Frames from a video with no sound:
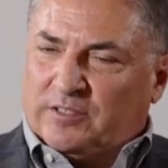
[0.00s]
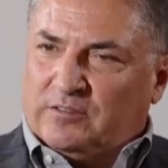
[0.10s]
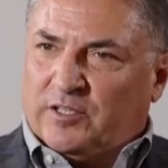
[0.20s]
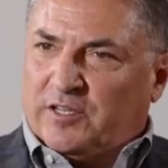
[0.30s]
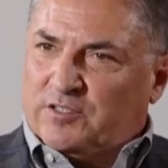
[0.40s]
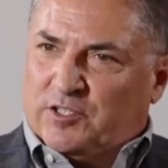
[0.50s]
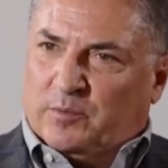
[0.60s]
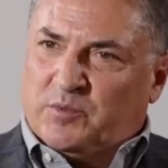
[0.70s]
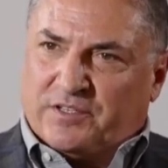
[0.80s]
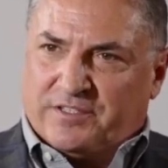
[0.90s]
We can look at
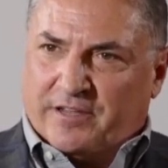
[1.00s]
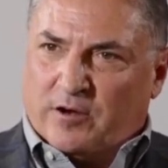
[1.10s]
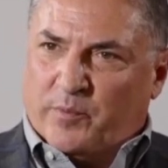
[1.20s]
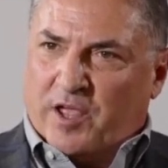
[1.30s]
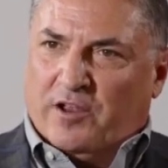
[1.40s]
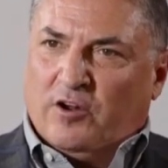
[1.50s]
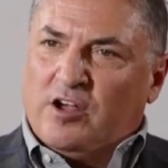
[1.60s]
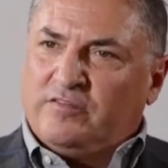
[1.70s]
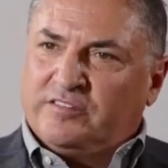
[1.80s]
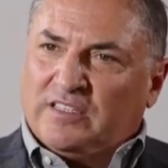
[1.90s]
chips as they are paid
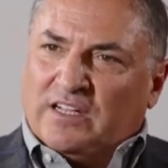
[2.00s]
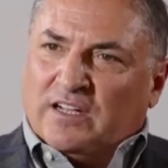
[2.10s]
off.